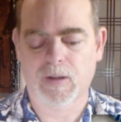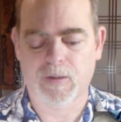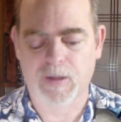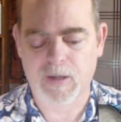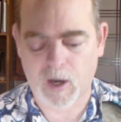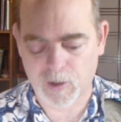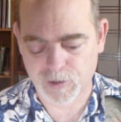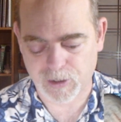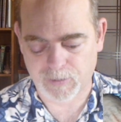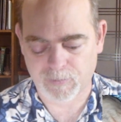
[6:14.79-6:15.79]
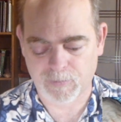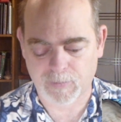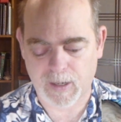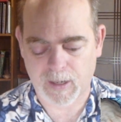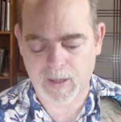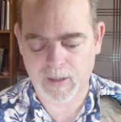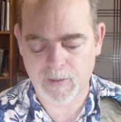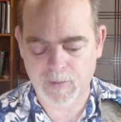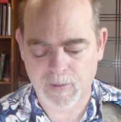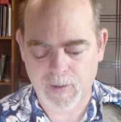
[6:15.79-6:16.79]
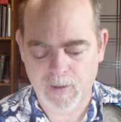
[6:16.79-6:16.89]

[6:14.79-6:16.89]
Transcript: the caution and